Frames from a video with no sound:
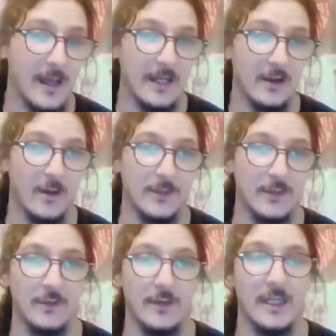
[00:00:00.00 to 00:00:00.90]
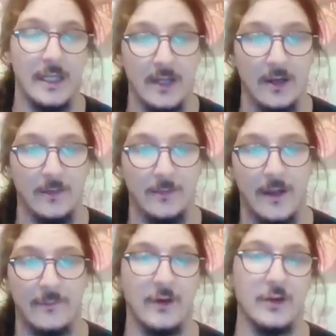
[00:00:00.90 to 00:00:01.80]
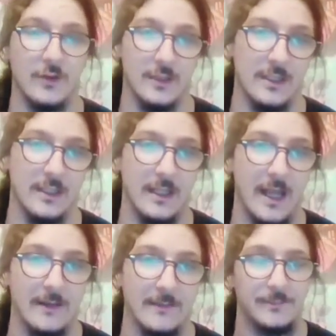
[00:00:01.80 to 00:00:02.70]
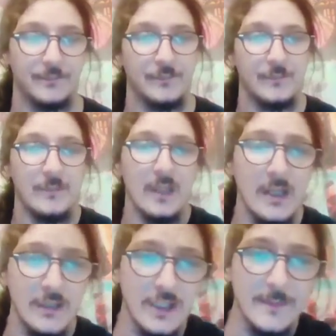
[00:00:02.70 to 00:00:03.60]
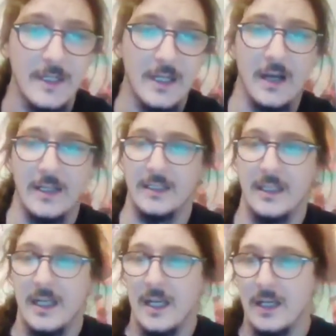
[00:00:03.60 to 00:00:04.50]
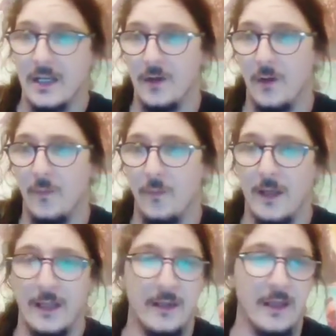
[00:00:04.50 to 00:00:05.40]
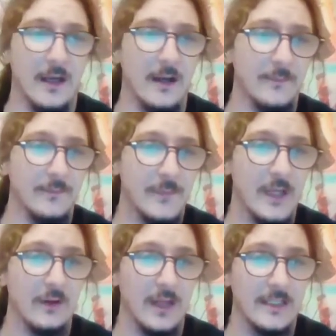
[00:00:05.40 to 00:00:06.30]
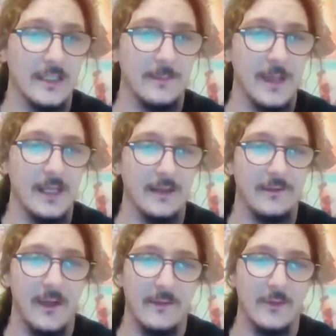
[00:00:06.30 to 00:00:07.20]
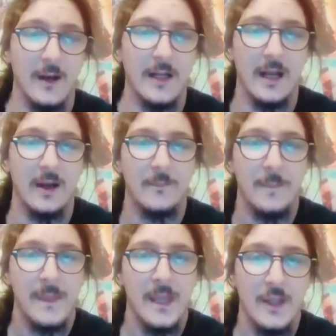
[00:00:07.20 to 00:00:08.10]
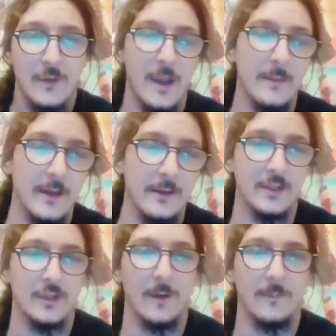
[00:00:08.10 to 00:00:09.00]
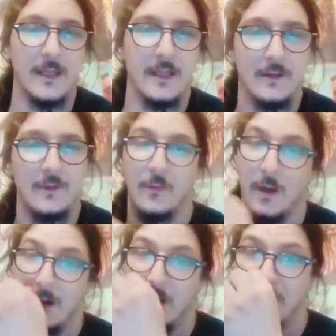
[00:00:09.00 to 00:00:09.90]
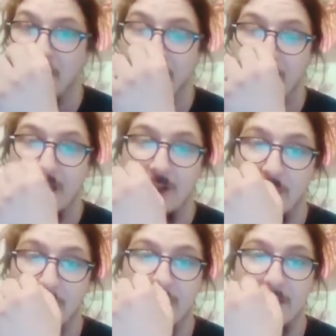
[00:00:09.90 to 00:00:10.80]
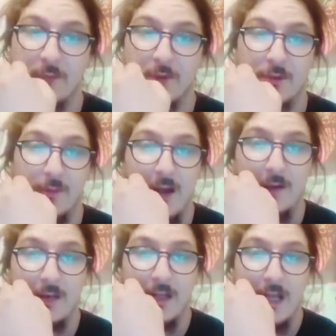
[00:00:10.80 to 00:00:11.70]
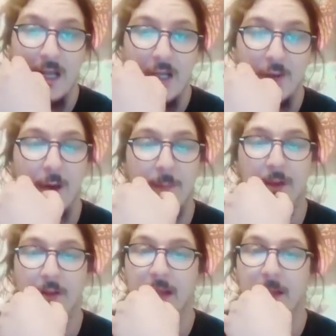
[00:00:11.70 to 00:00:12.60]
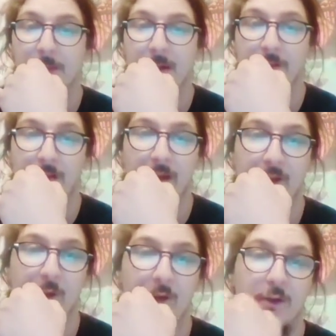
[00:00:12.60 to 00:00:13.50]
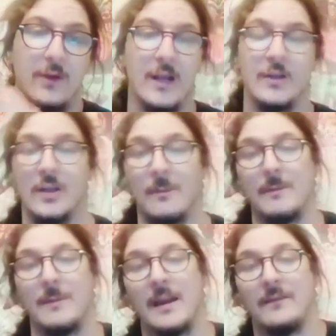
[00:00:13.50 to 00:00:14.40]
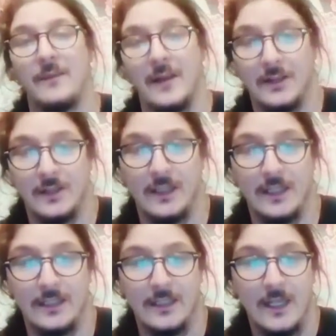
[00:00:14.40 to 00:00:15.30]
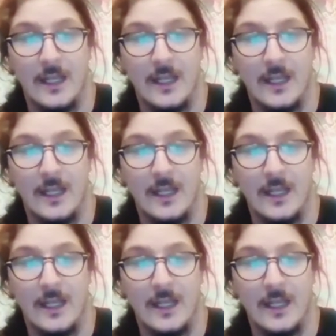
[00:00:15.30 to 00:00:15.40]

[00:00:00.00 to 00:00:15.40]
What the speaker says: betting opportunity here if you're interested in that. Just because, with Carolesi being the favorite right now, you may be able to jump in right on her. If she loses the first round, you might be able to get better value on her actually coming back and finishing this.